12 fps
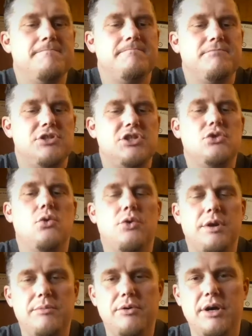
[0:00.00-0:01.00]

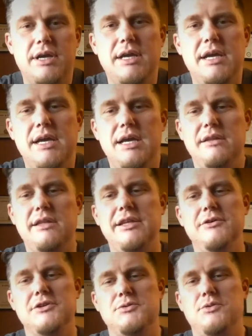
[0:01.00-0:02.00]
storybook.
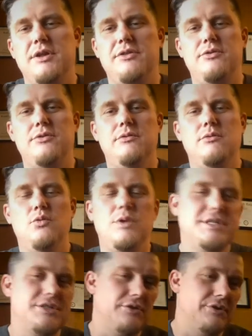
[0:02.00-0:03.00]
Deals with
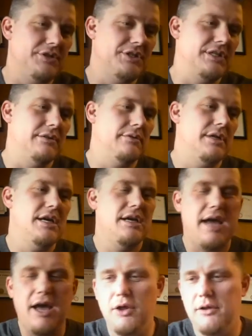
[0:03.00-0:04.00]
wizards and
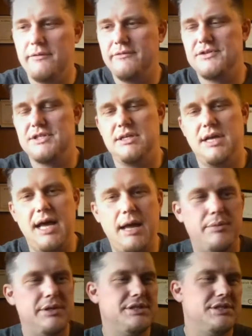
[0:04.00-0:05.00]
elves and
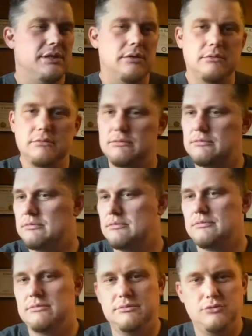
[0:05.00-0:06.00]
hobbits and
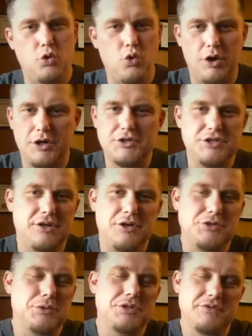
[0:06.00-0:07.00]
orcs and all
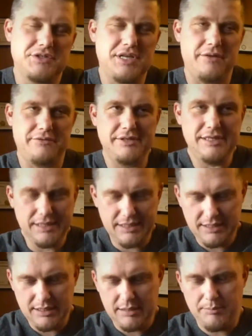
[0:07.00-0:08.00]
sorts of stuff.
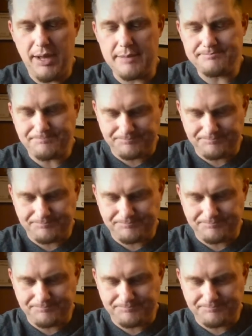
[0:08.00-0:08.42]
But